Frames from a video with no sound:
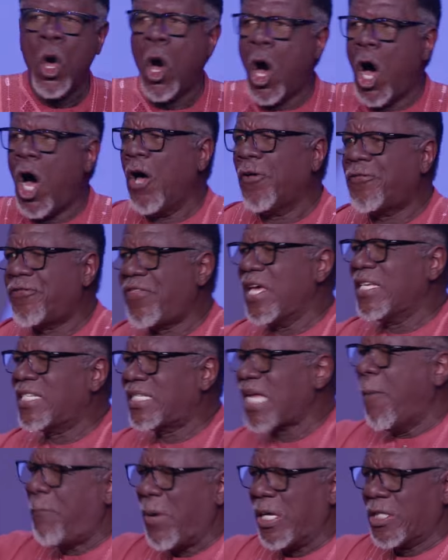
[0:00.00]
All things
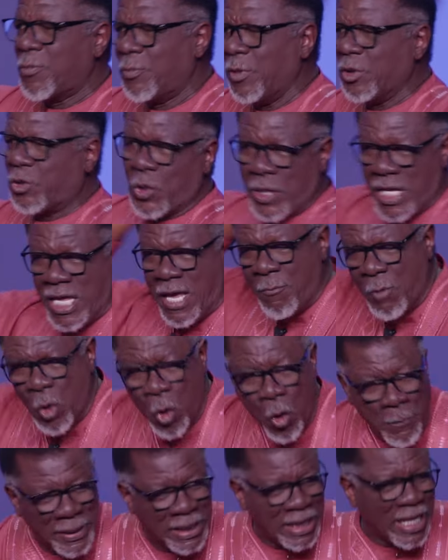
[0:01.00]
are possible to him
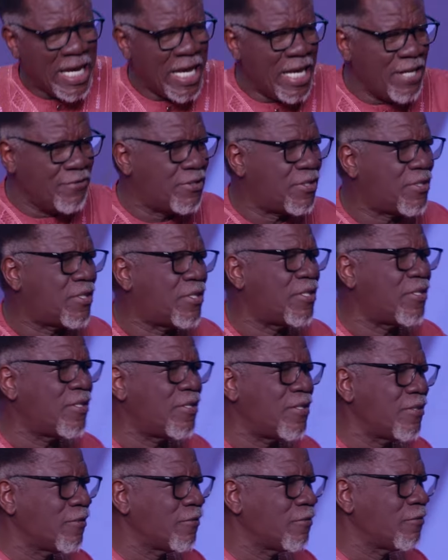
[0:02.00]
who believes.